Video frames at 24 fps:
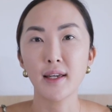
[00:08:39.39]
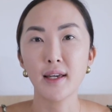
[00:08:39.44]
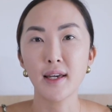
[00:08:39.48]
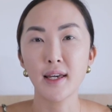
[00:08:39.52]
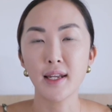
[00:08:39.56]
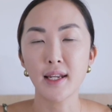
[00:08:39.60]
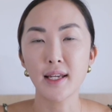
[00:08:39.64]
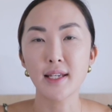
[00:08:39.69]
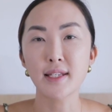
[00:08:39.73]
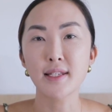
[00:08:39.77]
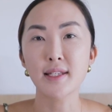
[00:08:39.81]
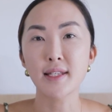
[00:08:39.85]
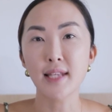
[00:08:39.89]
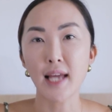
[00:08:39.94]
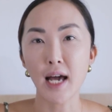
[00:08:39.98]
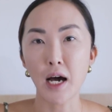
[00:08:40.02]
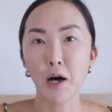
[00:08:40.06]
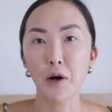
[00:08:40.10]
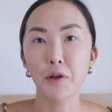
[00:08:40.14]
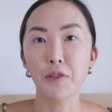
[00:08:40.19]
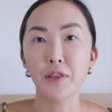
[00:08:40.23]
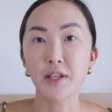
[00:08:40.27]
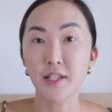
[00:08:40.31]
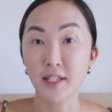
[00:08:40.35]
it is
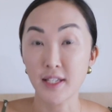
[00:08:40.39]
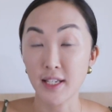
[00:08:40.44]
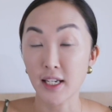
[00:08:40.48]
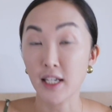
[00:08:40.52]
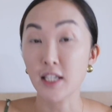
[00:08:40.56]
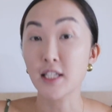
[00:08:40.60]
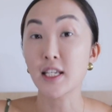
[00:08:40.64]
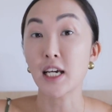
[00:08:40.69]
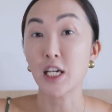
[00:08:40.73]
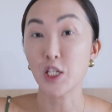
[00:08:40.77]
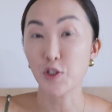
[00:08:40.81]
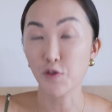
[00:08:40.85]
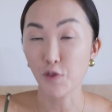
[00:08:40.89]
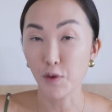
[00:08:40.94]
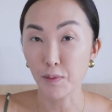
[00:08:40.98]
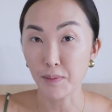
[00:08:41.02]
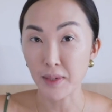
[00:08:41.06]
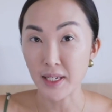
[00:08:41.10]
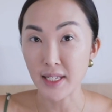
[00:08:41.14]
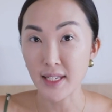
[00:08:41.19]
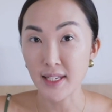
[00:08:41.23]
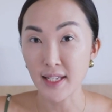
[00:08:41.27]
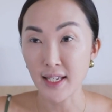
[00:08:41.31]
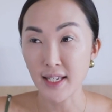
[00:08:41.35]
now this successful
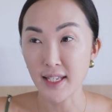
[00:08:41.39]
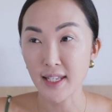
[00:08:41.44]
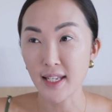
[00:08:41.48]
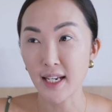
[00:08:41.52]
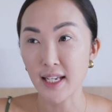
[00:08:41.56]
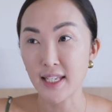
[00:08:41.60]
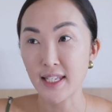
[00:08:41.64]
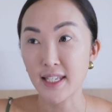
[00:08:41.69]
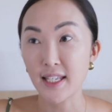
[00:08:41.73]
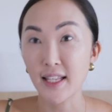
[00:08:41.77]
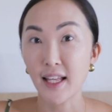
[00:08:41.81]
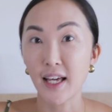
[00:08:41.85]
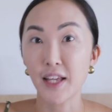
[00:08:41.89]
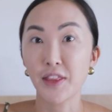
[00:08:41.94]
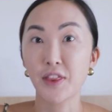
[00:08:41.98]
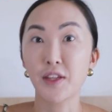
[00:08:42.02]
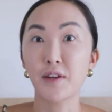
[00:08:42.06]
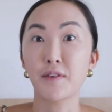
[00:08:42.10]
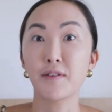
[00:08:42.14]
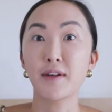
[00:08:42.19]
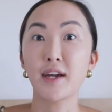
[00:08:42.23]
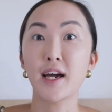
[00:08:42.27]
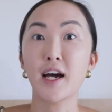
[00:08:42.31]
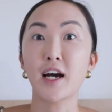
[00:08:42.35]
business. And I see like
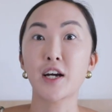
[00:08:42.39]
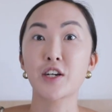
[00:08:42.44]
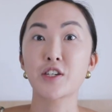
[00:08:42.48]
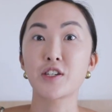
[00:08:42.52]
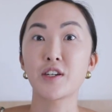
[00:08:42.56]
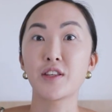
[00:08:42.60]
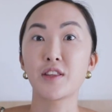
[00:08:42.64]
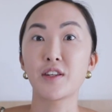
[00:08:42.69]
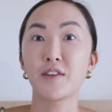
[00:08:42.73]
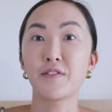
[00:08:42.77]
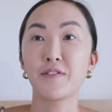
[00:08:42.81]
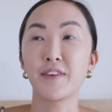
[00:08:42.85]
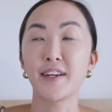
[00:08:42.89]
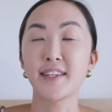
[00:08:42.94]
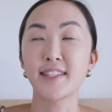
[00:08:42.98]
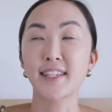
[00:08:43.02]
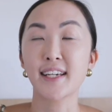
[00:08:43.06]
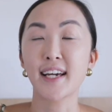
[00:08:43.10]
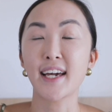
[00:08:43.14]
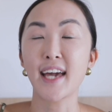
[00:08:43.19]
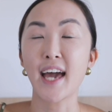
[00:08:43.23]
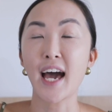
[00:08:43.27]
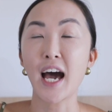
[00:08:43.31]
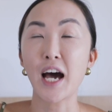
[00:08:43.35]
their reaction on their face.
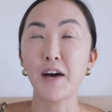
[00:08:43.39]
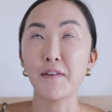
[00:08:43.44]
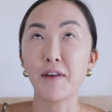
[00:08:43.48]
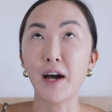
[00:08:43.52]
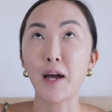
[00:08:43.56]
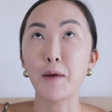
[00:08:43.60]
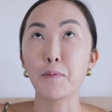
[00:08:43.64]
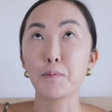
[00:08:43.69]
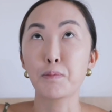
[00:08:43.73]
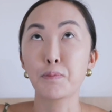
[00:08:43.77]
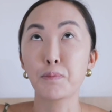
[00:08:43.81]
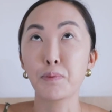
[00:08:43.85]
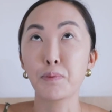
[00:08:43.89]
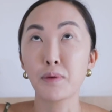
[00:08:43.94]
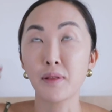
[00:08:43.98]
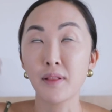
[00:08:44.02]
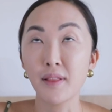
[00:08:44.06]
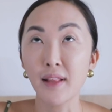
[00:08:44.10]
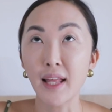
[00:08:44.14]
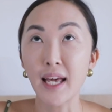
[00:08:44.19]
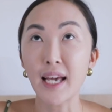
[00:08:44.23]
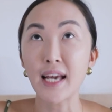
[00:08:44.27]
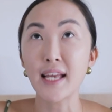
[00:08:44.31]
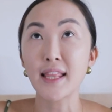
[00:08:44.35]
Like I
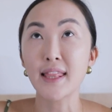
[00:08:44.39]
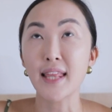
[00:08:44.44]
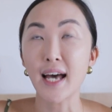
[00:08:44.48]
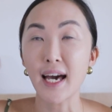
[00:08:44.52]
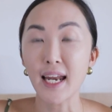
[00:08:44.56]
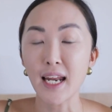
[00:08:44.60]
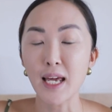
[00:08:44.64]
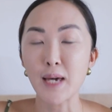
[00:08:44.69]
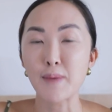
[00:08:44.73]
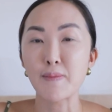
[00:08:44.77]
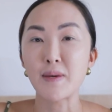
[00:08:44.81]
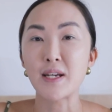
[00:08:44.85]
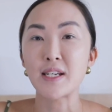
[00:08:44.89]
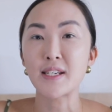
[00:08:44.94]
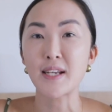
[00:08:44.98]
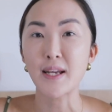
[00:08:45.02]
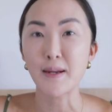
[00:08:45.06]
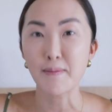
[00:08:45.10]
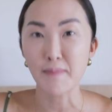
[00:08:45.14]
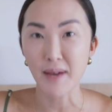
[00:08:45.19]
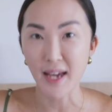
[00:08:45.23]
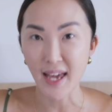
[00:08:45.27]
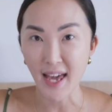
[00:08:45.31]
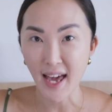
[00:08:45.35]
played that image
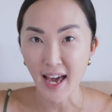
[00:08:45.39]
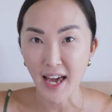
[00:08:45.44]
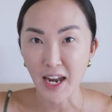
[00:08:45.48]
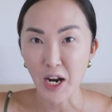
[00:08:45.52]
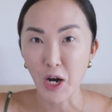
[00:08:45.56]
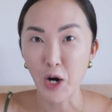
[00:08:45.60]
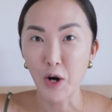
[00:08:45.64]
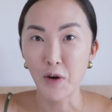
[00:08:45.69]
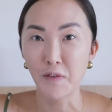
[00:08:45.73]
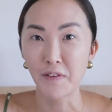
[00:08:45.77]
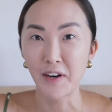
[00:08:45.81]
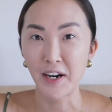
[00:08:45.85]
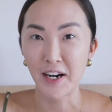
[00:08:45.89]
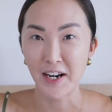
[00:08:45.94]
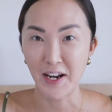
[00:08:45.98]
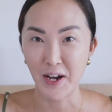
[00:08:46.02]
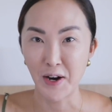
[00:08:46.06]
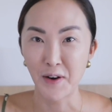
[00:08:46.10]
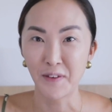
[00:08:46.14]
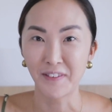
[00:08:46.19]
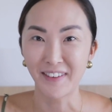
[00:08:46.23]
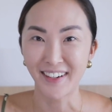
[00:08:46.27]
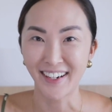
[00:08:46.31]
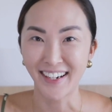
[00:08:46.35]
in my head over and
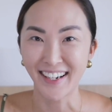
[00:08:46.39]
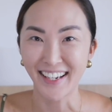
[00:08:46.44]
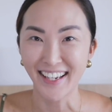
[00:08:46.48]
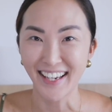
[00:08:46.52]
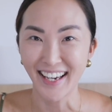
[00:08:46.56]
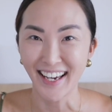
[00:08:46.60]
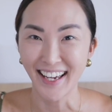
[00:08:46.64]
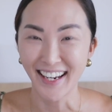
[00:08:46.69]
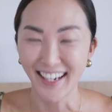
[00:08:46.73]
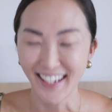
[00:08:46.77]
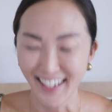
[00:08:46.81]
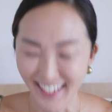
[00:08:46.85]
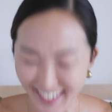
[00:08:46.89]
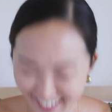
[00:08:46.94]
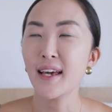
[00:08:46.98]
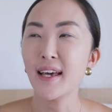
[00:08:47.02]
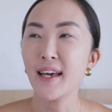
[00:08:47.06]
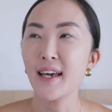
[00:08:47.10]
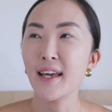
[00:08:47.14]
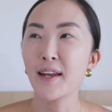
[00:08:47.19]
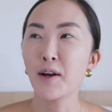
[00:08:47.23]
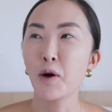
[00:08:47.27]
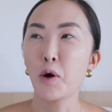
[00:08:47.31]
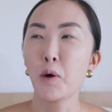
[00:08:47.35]
over again.
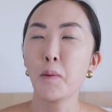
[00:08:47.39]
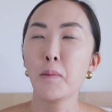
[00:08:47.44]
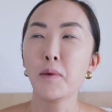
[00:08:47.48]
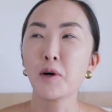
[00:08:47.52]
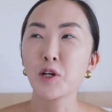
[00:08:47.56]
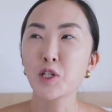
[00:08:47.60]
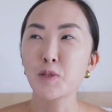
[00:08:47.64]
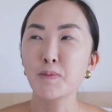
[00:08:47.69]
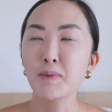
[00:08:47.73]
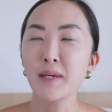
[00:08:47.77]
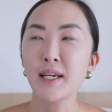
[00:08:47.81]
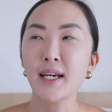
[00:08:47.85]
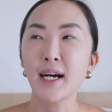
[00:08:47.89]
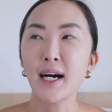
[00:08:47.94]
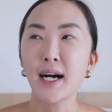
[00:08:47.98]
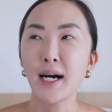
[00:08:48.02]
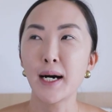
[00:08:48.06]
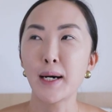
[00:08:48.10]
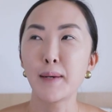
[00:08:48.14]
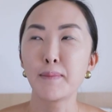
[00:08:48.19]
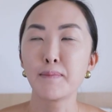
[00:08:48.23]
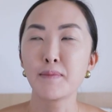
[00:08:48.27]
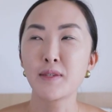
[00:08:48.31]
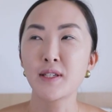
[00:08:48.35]
It almost
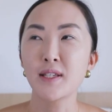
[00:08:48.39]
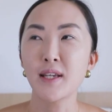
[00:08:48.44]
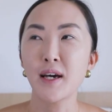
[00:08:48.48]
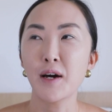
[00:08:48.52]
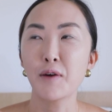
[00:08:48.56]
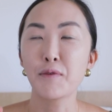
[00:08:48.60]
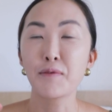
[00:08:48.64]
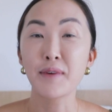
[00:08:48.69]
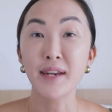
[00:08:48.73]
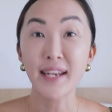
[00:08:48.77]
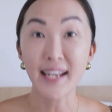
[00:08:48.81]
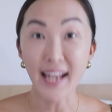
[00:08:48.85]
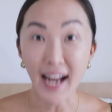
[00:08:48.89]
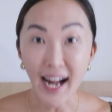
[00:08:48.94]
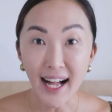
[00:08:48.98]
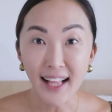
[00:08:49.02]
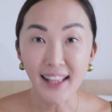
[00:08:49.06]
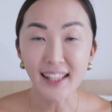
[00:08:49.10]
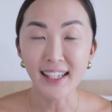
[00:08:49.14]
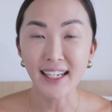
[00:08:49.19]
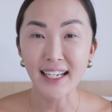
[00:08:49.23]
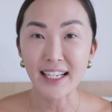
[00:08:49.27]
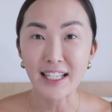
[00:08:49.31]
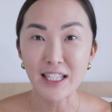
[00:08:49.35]
becomes a
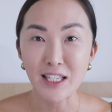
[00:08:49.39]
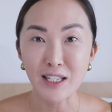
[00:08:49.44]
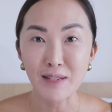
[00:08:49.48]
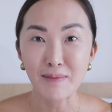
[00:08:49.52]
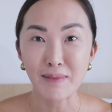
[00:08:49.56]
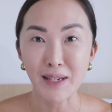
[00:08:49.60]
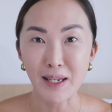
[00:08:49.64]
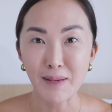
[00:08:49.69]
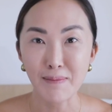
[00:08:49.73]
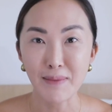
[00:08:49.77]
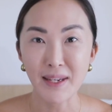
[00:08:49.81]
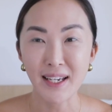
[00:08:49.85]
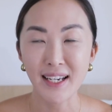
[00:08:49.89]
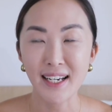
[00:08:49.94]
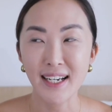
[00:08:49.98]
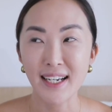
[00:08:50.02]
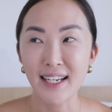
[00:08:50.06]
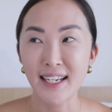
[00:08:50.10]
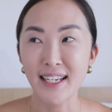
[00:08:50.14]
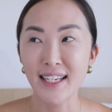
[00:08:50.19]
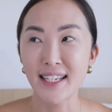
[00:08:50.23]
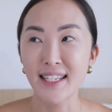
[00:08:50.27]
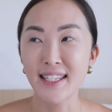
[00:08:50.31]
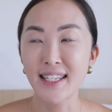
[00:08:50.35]
reality to me
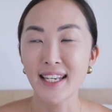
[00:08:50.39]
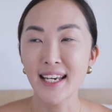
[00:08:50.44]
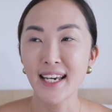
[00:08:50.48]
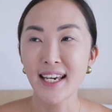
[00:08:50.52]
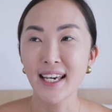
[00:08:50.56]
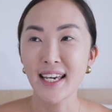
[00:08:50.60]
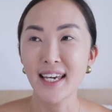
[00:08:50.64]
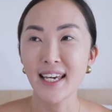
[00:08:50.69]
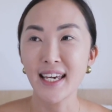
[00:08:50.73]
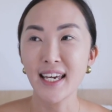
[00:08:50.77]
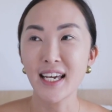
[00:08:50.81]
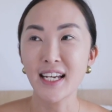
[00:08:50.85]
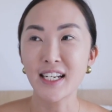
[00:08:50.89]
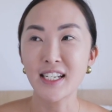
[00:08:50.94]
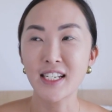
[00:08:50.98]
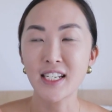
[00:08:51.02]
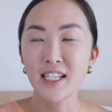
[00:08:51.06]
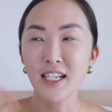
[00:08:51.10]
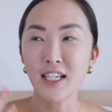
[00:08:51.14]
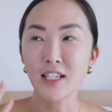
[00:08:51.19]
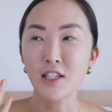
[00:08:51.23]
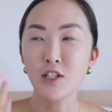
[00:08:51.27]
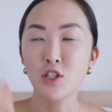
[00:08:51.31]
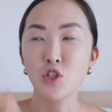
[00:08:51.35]
because it's
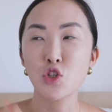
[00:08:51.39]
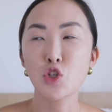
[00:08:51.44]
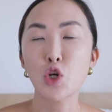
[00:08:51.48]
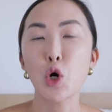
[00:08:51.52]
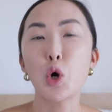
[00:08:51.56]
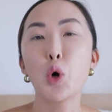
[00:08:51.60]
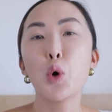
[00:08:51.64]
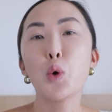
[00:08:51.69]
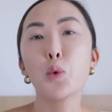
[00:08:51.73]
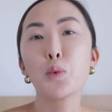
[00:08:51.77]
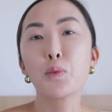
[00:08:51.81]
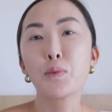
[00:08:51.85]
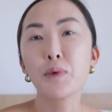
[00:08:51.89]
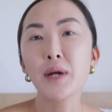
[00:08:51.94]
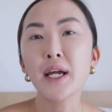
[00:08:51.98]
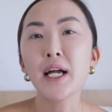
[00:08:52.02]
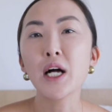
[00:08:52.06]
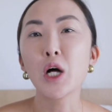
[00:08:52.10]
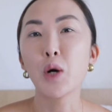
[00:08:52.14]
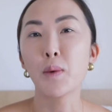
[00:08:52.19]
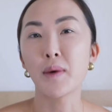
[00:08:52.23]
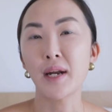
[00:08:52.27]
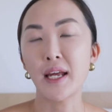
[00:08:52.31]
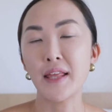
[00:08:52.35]
just so
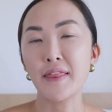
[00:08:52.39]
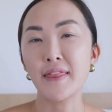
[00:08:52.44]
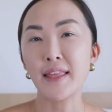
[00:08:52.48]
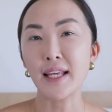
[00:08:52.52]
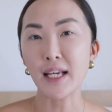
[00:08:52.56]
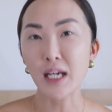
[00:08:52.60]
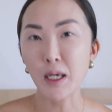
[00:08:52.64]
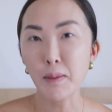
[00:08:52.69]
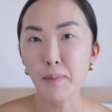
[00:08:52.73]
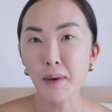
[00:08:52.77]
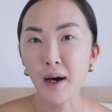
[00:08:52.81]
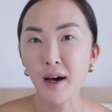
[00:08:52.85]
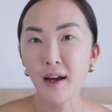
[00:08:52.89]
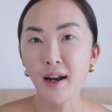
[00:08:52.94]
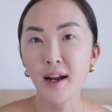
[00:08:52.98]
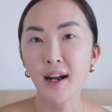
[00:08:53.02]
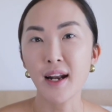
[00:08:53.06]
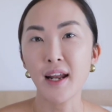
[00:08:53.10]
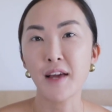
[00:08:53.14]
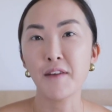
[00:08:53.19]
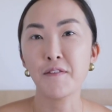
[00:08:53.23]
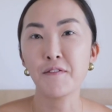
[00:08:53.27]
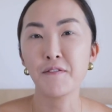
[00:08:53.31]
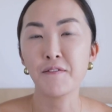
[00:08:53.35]
real when I think about it
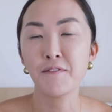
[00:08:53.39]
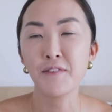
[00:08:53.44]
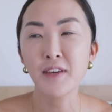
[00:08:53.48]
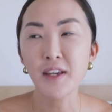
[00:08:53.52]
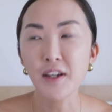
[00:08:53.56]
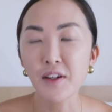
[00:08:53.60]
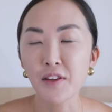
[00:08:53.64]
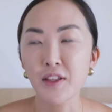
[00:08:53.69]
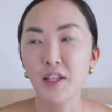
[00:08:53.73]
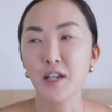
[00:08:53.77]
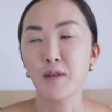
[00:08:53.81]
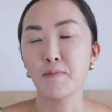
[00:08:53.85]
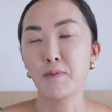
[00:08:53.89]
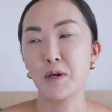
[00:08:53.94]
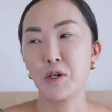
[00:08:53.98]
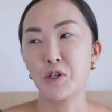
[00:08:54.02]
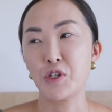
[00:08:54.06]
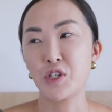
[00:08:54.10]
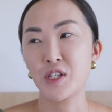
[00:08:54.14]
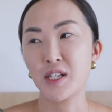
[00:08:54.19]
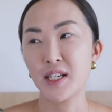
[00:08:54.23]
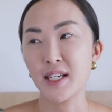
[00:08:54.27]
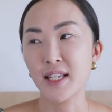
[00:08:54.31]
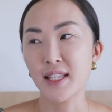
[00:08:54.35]
and I feel the
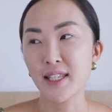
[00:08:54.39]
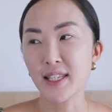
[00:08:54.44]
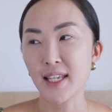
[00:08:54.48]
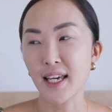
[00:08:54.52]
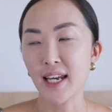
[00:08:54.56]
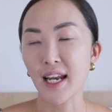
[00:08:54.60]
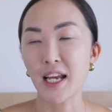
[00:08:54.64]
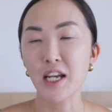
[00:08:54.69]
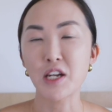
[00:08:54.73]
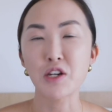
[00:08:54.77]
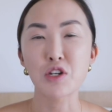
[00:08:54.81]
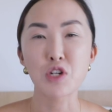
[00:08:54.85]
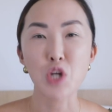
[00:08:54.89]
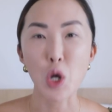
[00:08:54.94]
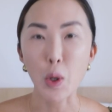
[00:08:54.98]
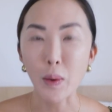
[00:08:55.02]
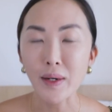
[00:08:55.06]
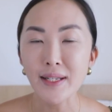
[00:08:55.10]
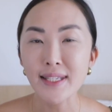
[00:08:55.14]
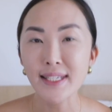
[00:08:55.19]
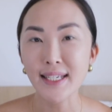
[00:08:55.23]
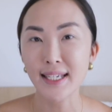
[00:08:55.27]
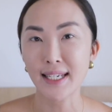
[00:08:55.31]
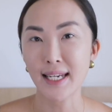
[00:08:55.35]
emotions and I know
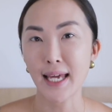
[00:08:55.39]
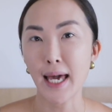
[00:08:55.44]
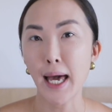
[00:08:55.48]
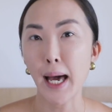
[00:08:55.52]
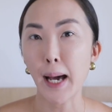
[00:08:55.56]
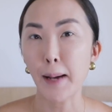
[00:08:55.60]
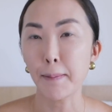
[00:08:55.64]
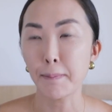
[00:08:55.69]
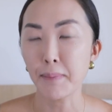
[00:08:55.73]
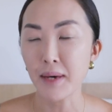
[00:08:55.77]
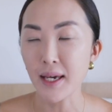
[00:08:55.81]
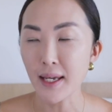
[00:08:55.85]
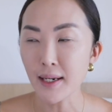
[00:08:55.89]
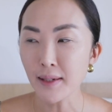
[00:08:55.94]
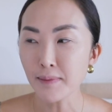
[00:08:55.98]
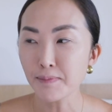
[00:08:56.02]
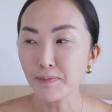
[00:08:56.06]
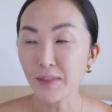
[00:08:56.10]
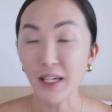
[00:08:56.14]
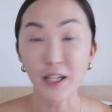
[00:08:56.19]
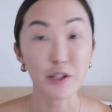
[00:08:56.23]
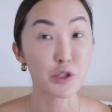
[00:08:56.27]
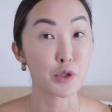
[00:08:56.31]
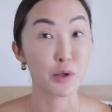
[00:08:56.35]
it's gonna happen.
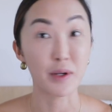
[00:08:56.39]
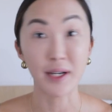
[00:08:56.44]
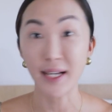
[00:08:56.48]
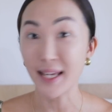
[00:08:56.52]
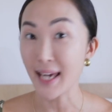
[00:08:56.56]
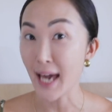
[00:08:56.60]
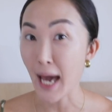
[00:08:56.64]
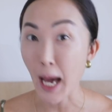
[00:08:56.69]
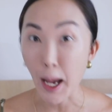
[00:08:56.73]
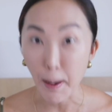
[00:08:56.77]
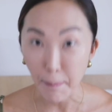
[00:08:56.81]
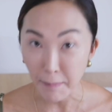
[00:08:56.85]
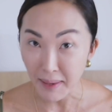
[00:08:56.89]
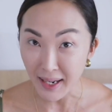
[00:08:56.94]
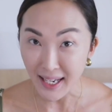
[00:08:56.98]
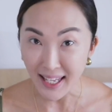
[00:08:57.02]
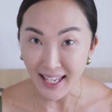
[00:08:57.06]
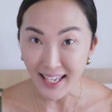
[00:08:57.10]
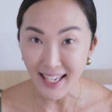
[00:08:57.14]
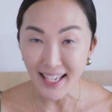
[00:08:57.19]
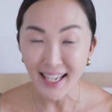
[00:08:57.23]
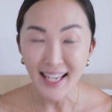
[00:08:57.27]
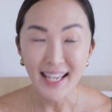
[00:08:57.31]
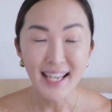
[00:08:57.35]
It's already
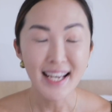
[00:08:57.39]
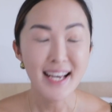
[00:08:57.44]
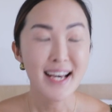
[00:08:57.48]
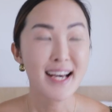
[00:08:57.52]
happening.